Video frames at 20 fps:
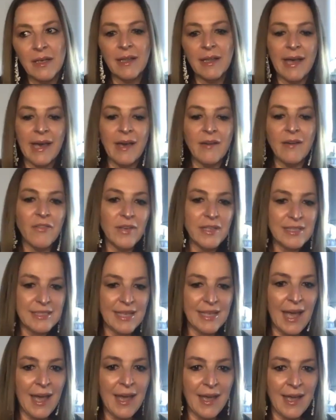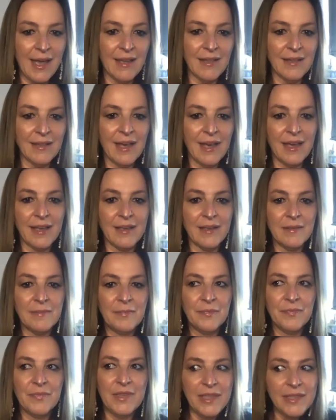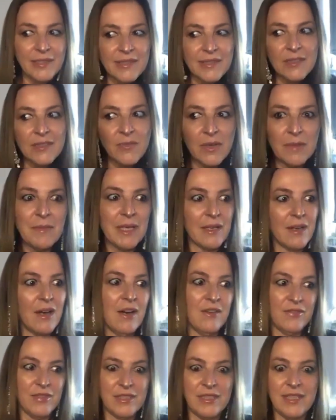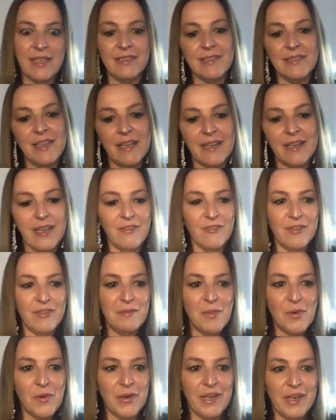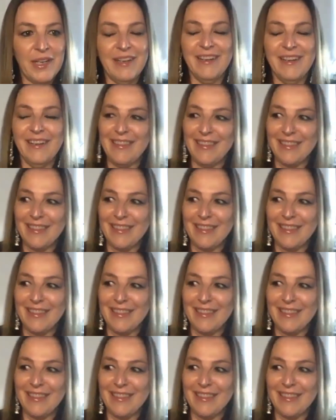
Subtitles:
every day, like, this is what my coffee tastes like every morning.